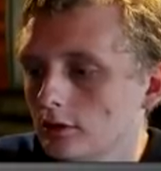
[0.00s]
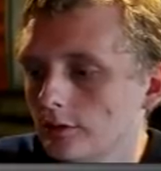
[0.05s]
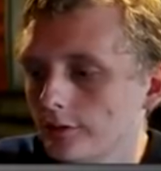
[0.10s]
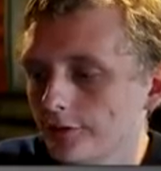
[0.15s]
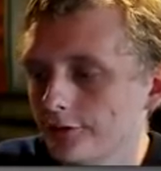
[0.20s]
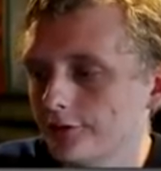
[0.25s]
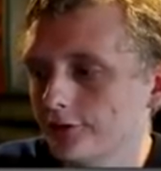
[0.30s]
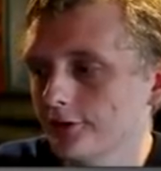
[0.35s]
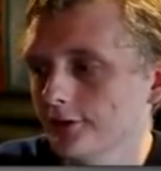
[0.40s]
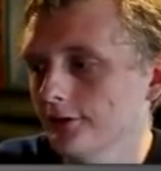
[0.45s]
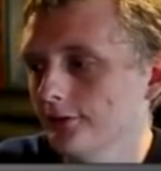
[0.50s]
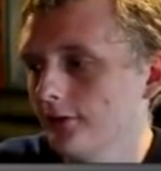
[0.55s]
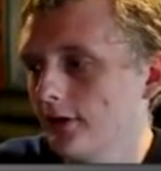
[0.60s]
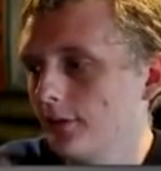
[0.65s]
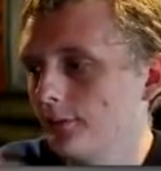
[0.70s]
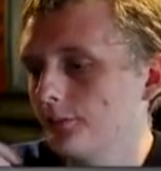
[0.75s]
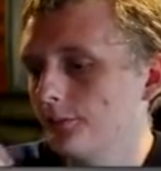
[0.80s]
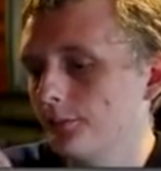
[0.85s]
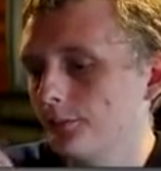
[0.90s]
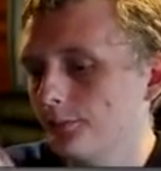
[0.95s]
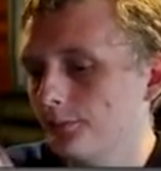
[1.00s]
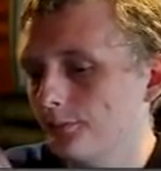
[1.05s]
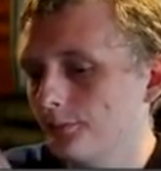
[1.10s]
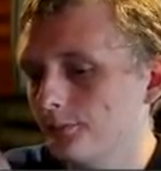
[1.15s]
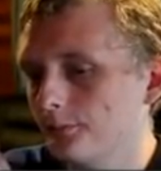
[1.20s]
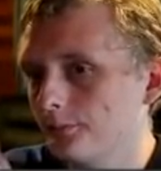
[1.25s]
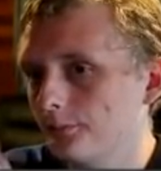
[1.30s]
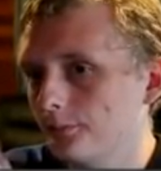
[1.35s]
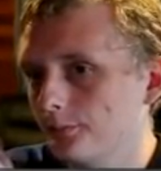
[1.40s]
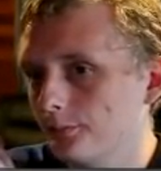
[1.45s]
me see. If I
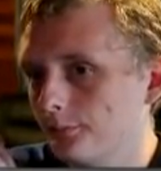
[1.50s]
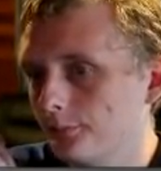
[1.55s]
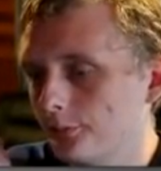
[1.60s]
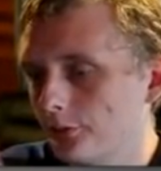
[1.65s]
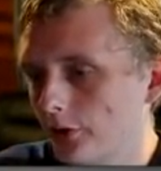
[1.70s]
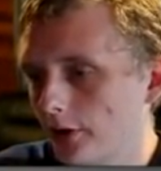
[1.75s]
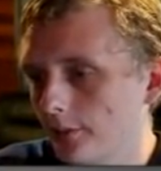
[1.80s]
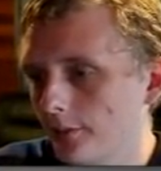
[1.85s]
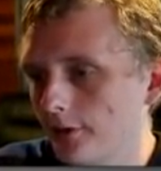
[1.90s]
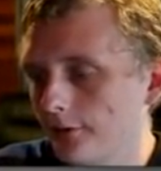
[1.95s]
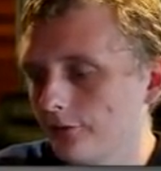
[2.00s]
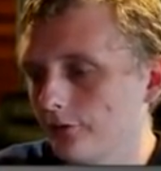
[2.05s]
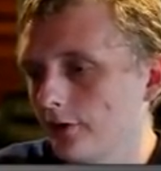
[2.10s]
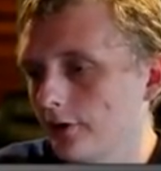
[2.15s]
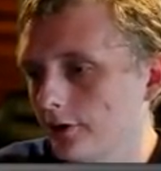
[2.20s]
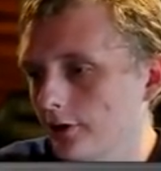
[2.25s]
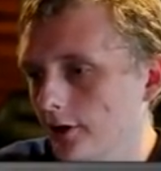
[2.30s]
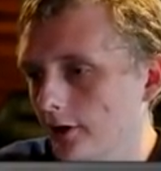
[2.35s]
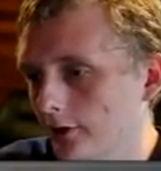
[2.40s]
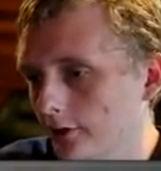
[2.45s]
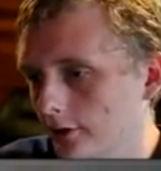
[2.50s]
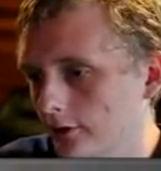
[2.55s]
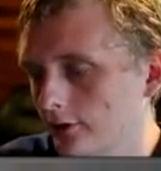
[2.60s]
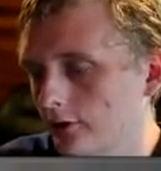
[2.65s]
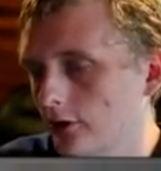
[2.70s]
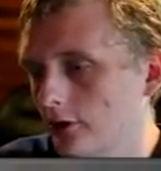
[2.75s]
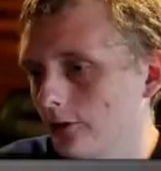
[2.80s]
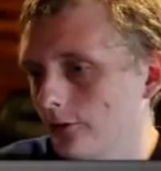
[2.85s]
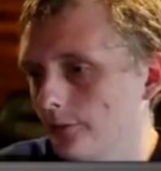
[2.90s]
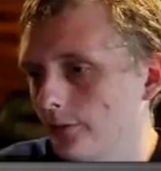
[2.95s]
play my Frightener, I'll get a
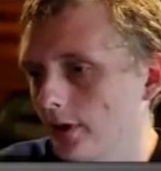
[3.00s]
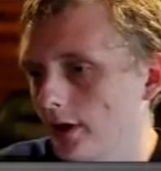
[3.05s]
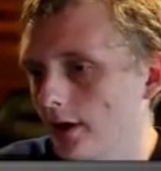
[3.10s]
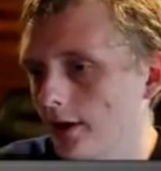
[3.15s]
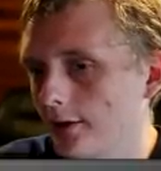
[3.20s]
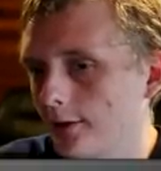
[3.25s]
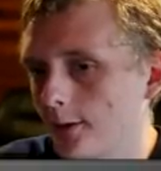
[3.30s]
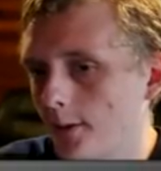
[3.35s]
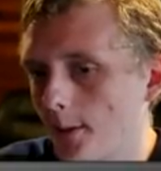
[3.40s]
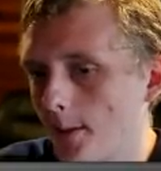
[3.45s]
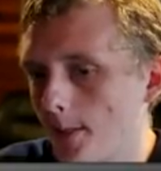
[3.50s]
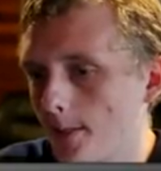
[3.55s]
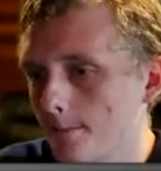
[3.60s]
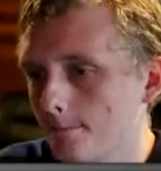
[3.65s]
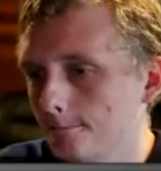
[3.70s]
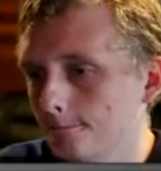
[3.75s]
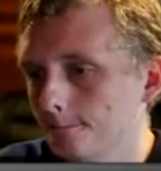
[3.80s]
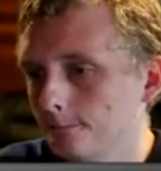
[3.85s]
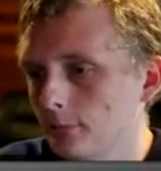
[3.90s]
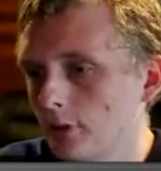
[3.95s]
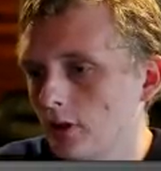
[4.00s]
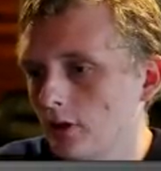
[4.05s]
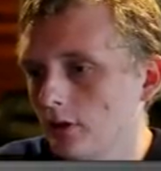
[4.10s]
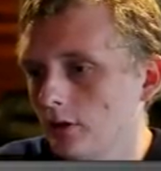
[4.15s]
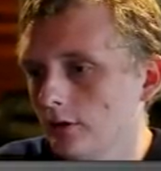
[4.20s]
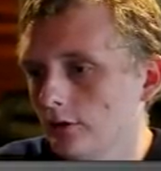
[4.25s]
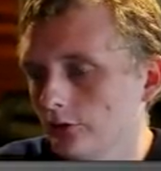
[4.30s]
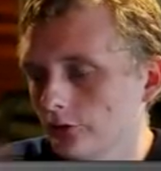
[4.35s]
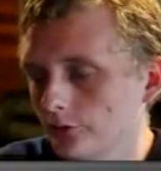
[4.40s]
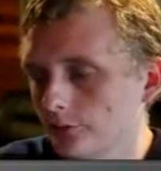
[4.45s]
card back.
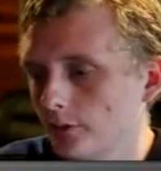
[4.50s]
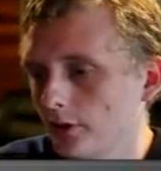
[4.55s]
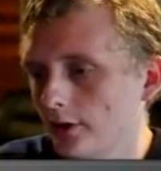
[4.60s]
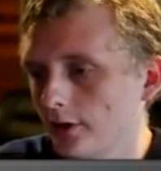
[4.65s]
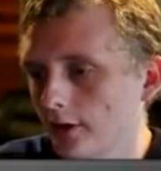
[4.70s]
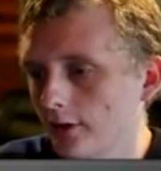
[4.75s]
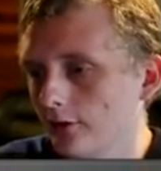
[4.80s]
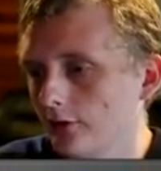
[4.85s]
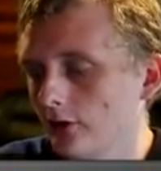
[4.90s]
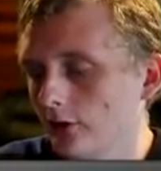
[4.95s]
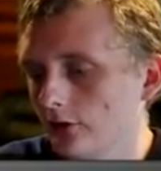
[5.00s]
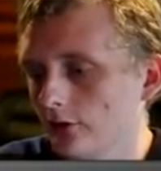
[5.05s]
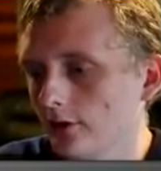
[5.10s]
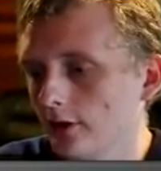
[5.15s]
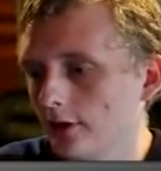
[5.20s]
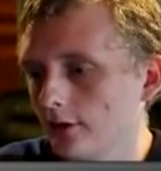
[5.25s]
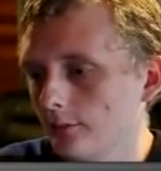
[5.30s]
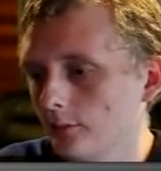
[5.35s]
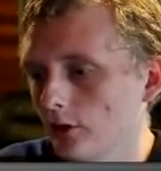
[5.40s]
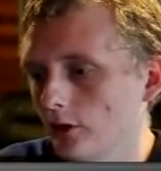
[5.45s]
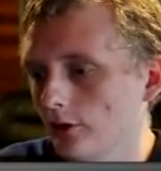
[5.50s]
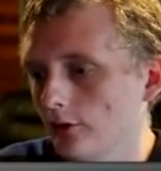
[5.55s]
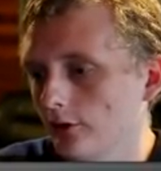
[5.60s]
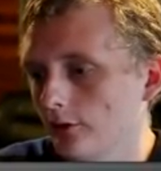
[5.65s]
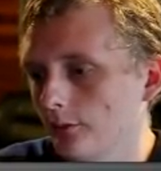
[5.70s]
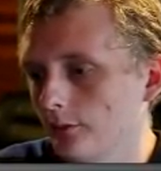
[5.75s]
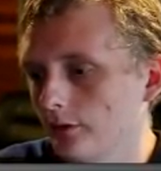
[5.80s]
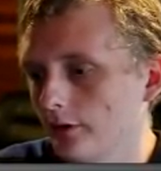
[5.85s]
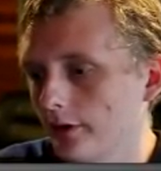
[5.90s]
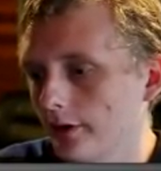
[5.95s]
We'll spawn out another Ekimara.
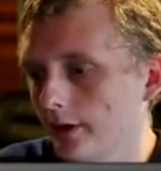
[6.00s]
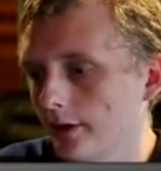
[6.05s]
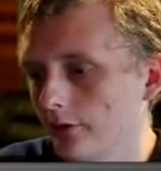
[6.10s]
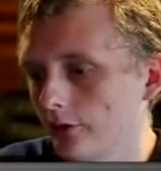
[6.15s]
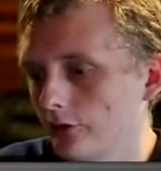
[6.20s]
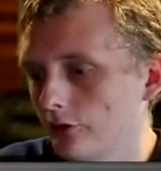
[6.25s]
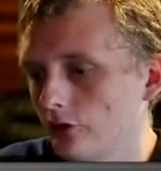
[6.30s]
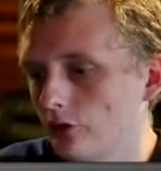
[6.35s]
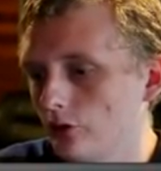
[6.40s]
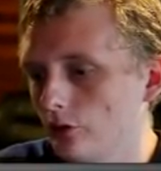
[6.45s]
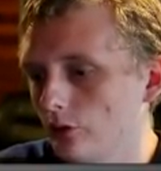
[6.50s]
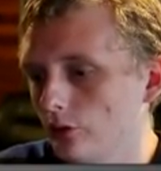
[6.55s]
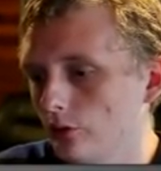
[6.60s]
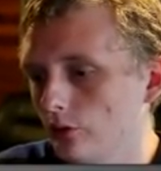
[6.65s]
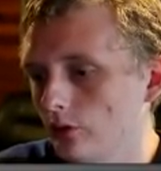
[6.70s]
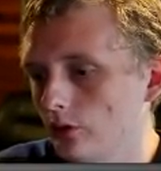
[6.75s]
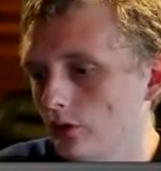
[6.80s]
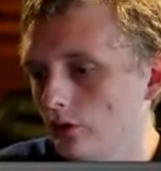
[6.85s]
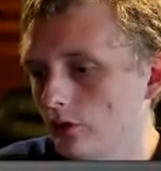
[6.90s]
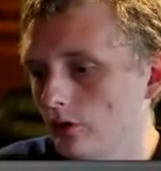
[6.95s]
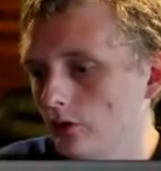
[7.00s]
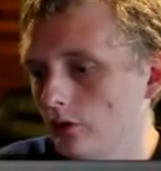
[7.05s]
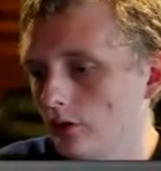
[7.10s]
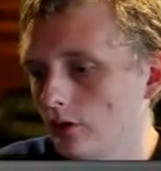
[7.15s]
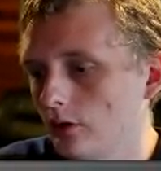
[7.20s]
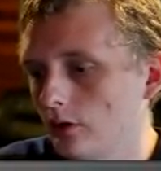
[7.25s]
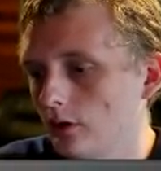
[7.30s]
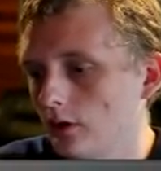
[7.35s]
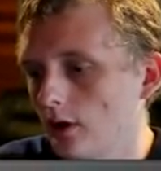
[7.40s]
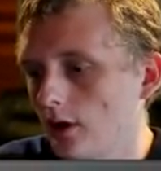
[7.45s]
They'll bring down to 2.
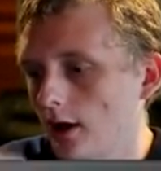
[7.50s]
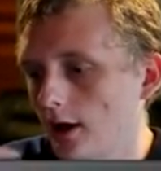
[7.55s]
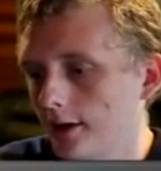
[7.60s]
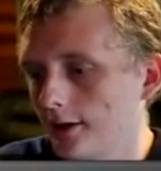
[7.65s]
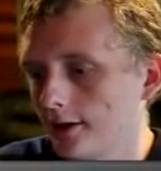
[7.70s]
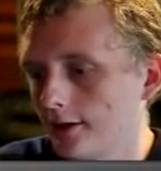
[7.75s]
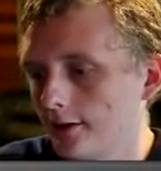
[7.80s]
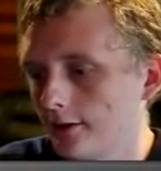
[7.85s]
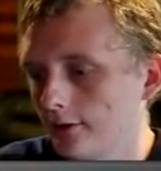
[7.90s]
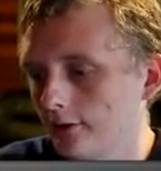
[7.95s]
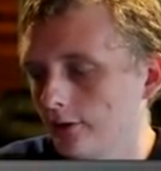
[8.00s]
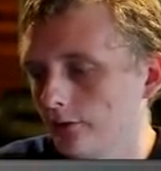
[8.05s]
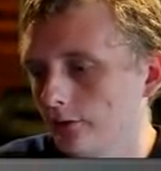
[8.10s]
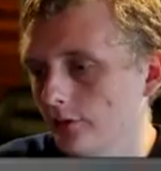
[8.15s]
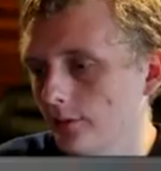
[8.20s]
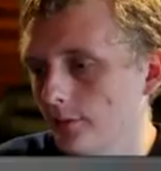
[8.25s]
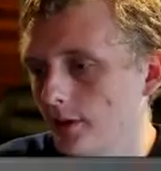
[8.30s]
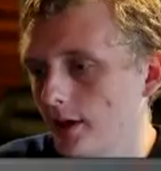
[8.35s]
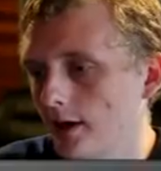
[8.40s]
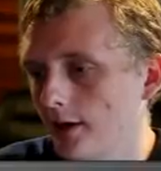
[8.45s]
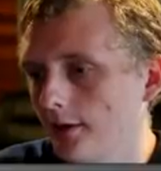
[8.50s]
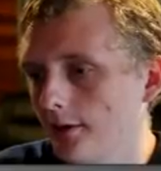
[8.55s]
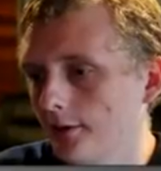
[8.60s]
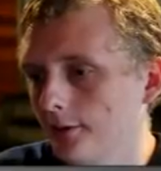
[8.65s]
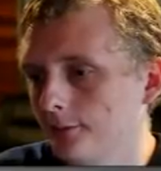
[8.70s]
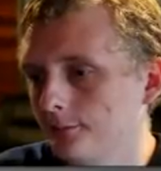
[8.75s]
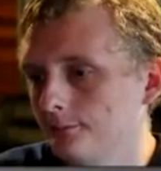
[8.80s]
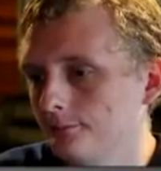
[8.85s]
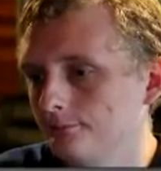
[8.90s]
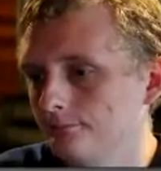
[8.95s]
I can kill it with a Baya.